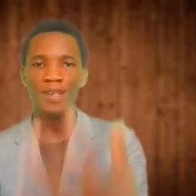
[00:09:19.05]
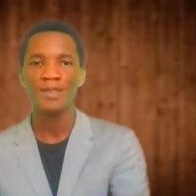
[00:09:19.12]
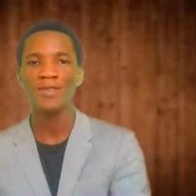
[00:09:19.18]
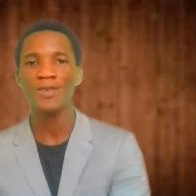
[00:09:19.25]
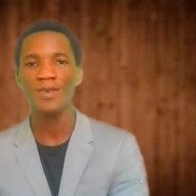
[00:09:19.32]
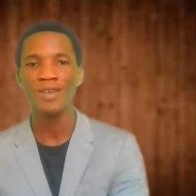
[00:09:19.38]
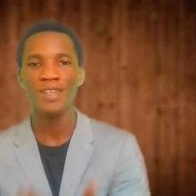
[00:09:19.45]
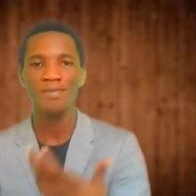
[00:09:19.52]

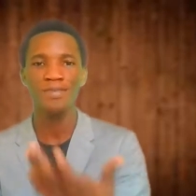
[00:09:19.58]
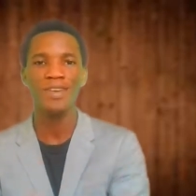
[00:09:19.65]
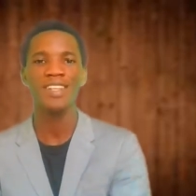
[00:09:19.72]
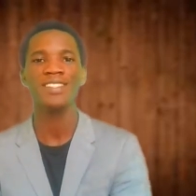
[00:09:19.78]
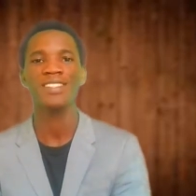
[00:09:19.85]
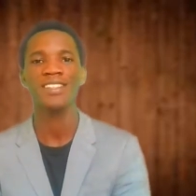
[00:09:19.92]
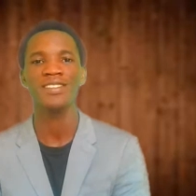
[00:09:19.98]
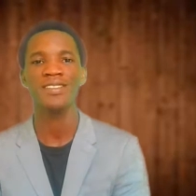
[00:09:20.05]
So he
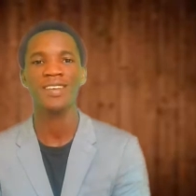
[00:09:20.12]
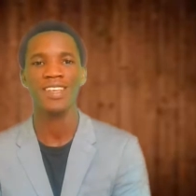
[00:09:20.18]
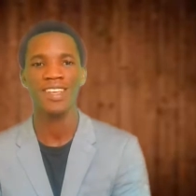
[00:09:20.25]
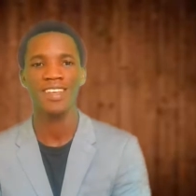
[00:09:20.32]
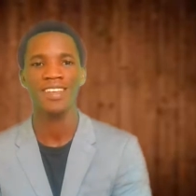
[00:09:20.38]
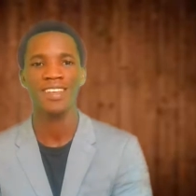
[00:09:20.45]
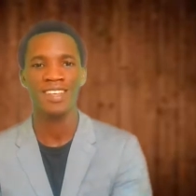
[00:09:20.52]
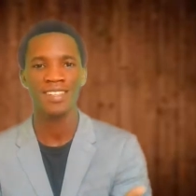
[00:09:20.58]
brings it,
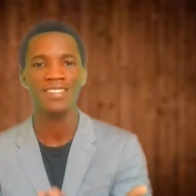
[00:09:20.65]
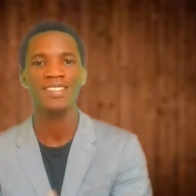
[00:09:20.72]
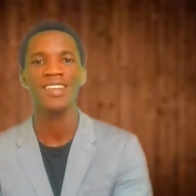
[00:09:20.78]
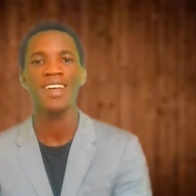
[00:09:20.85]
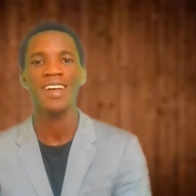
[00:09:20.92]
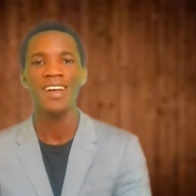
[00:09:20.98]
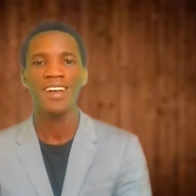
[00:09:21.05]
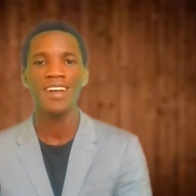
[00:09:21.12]
okay, yes.
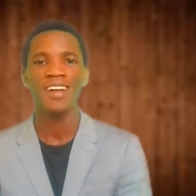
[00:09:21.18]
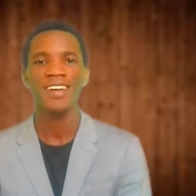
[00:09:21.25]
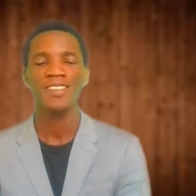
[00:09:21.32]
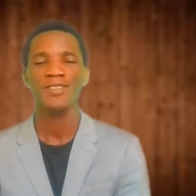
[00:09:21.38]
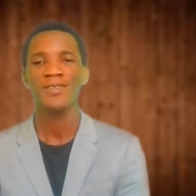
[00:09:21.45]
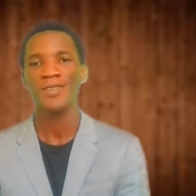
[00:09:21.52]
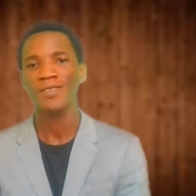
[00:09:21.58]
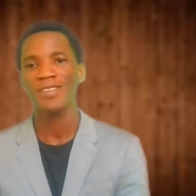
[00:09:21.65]
Uh,
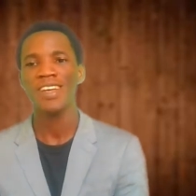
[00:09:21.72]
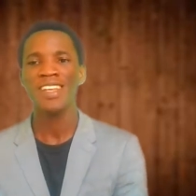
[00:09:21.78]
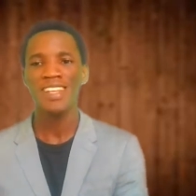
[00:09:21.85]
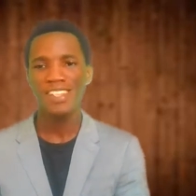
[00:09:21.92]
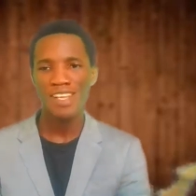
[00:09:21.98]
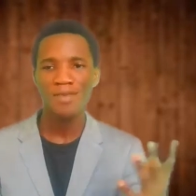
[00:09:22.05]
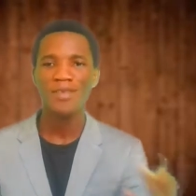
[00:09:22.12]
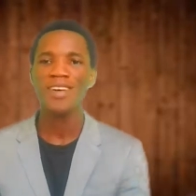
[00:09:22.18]
so
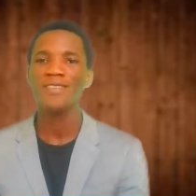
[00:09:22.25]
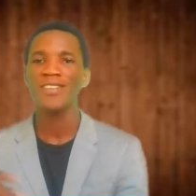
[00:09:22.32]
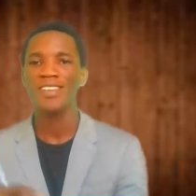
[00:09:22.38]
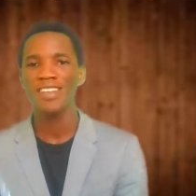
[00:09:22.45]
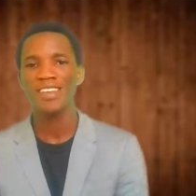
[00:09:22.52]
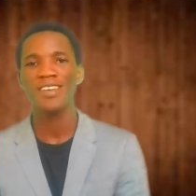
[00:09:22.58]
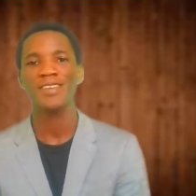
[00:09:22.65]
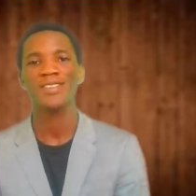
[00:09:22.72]
anytime you have
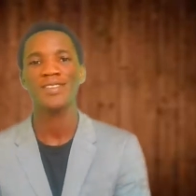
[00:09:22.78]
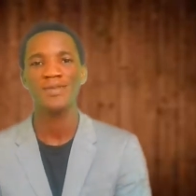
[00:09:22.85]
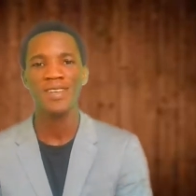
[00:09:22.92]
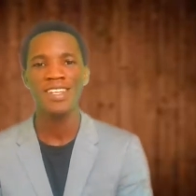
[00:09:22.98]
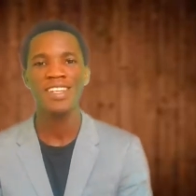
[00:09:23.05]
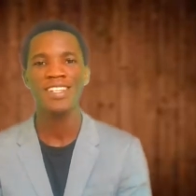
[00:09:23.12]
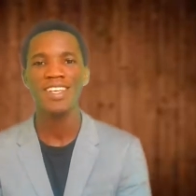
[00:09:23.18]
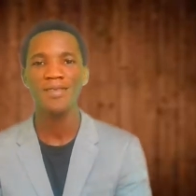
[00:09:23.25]
any customer,
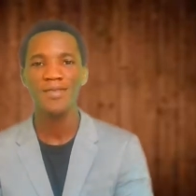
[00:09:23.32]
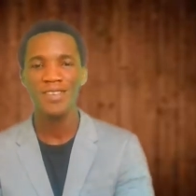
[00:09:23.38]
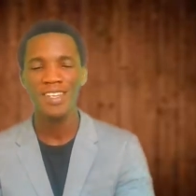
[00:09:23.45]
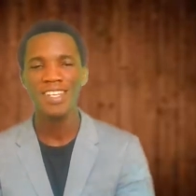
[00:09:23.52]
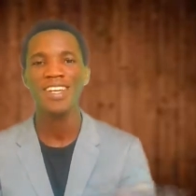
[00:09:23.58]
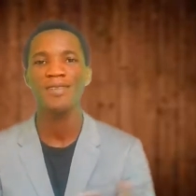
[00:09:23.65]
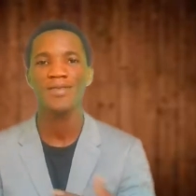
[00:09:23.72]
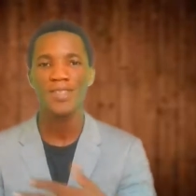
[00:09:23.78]
anytime you
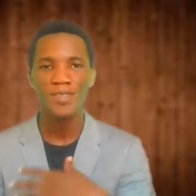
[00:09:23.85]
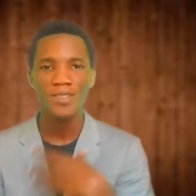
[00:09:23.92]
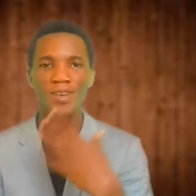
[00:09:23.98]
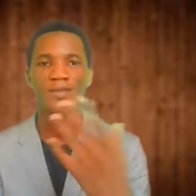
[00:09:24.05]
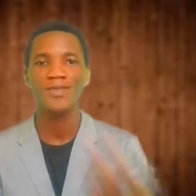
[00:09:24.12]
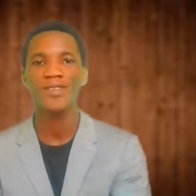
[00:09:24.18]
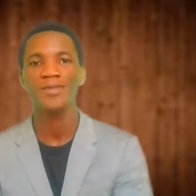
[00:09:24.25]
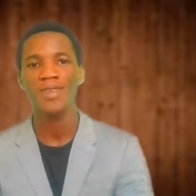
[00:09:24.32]
need help, just
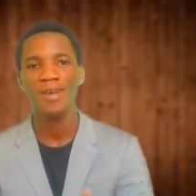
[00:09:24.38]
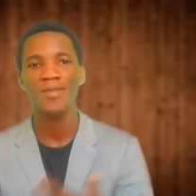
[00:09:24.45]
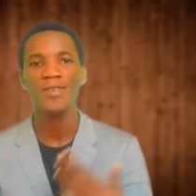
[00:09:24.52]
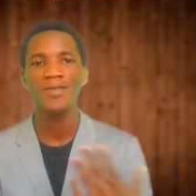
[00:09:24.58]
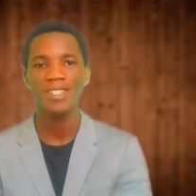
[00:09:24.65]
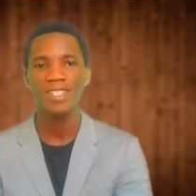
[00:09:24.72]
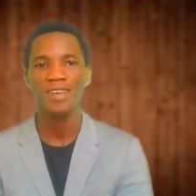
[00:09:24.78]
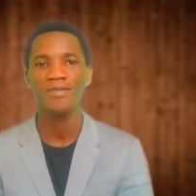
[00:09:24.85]
come to me. I'm
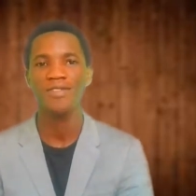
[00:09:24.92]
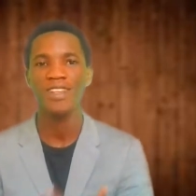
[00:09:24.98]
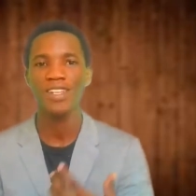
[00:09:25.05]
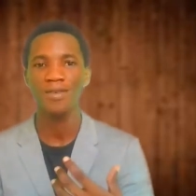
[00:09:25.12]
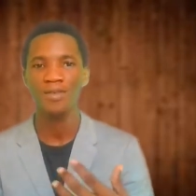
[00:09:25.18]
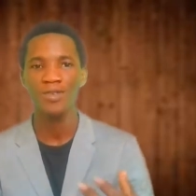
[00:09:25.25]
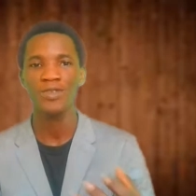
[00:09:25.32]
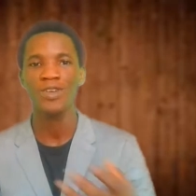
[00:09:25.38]
always
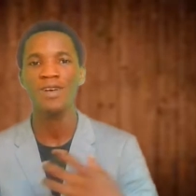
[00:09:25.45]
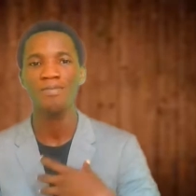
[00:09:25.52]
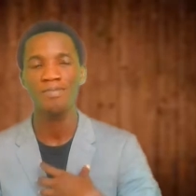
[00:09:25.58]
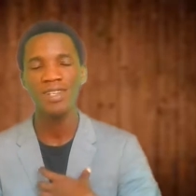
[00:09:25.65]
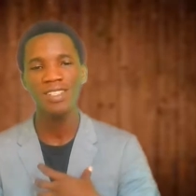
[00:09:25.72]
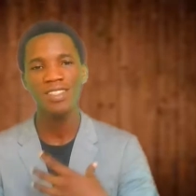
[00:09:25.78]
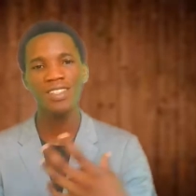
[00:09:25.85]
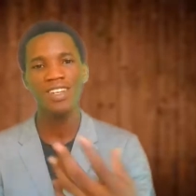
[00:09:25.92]
available. You are
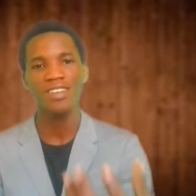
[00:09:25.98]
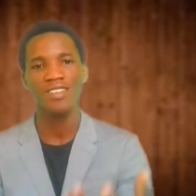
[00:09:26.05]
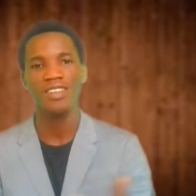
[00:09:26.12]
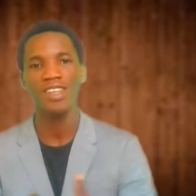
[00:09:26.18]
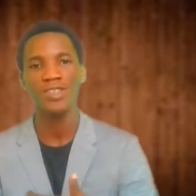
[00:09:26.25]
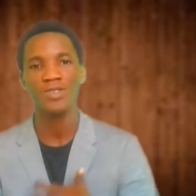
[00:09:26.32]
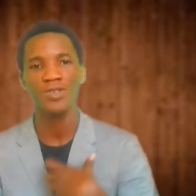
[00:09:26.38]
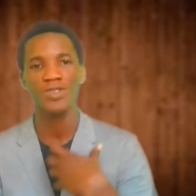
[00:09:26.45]
building a
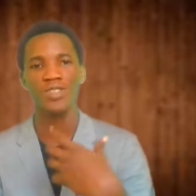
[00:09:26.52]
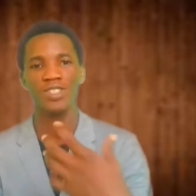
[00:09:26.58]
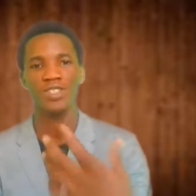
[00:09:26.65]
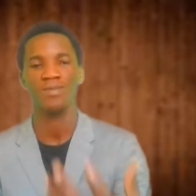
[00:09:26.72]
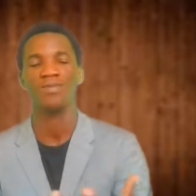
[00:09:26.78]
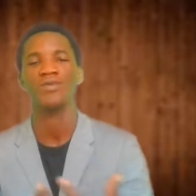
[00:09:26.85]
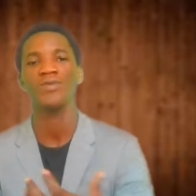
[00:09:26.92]
relationship